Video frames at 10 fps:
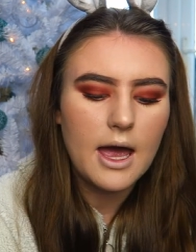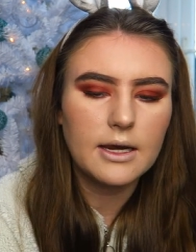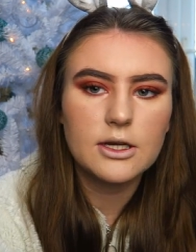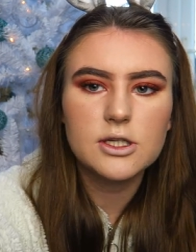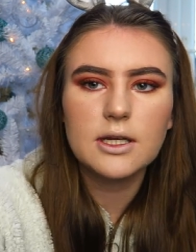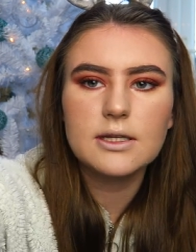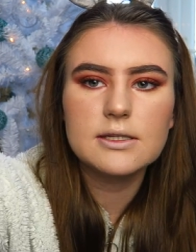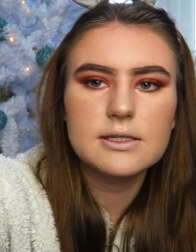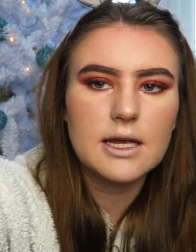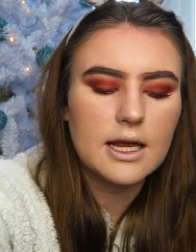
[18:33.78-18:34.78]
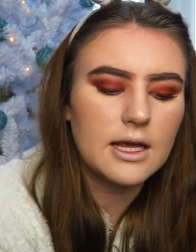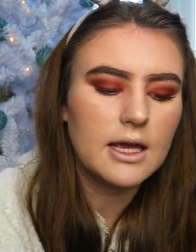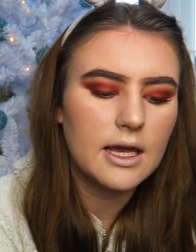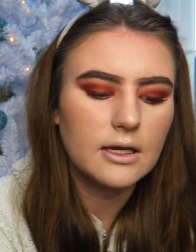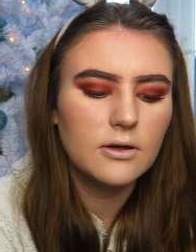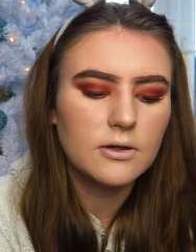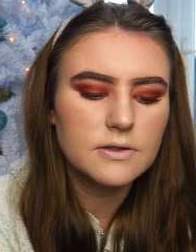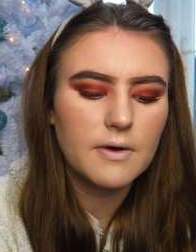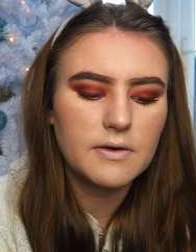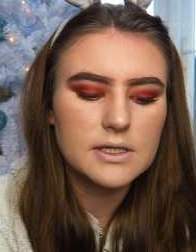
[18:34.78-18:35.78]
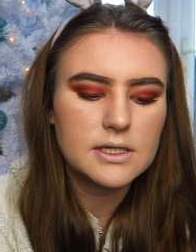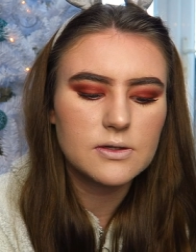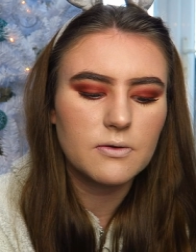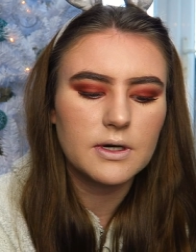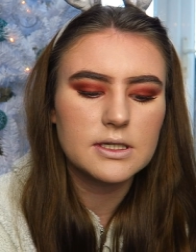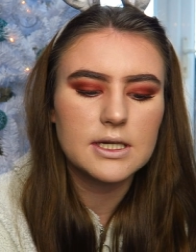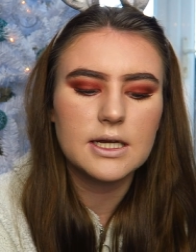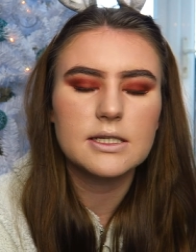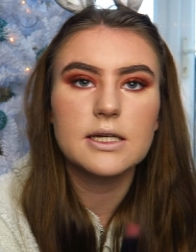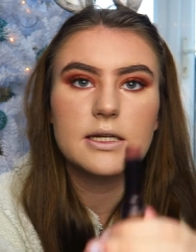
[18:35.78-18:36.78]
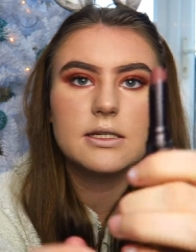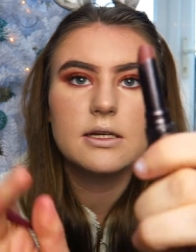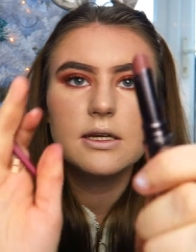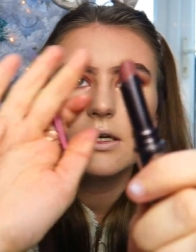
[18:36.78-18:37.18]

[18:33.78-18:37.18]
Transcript: And as you can see, it looks very disorientated,